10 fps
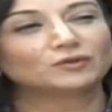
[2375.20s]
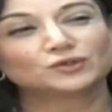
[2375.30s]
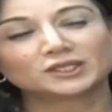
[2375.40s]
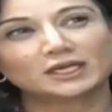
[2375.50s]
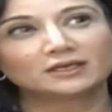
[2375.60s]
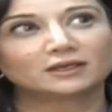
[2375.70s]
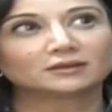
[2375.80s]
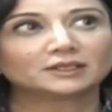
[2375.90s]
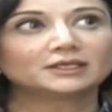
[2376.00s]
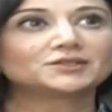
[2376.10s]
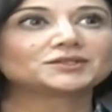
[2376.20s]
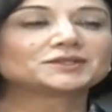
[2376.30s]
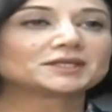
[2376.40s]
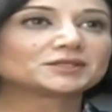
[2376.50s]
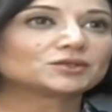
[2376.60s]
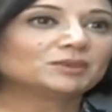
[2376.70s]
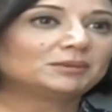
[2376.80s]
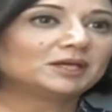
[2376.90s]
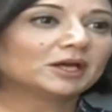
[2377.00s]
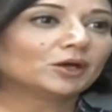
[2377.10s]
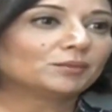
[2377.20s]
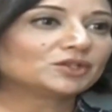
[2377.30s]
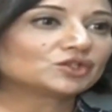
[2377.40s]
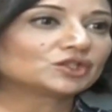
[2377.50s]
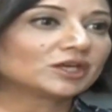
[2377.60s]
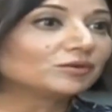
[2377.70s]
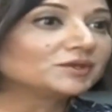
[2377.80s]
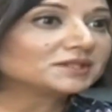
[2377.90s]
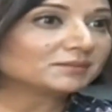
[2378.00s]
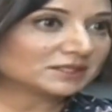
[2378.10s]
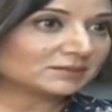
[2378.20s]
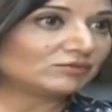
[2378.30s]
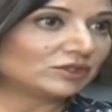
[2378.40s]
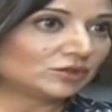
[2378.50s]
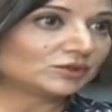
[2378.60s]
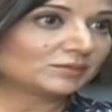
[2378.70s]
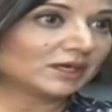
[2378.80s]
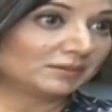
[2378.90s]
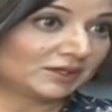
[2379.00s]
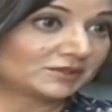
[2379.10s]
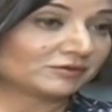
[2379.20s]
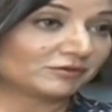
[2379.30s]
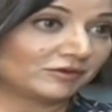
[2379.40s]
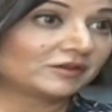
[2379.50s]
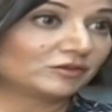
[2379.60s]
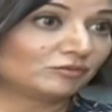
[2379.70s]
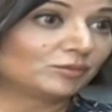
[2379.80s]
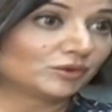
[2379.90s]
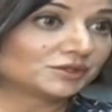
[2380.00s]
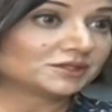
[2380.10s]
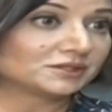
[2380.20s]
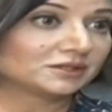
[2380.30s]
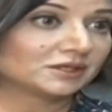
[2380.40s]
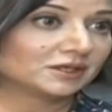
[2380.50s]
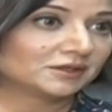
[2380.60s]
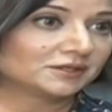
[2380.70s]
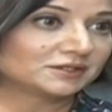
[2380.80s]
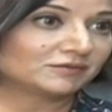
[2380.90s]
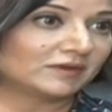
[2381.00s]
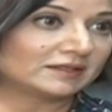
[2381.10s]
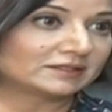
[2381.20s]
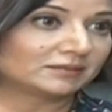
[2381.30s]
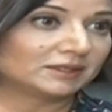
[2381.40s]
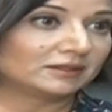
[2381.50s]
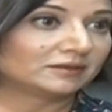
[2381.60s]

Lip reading: Have you done any calculations as to maybe how much terrorism has been reduced by because of the fact that you've bordered this fence? I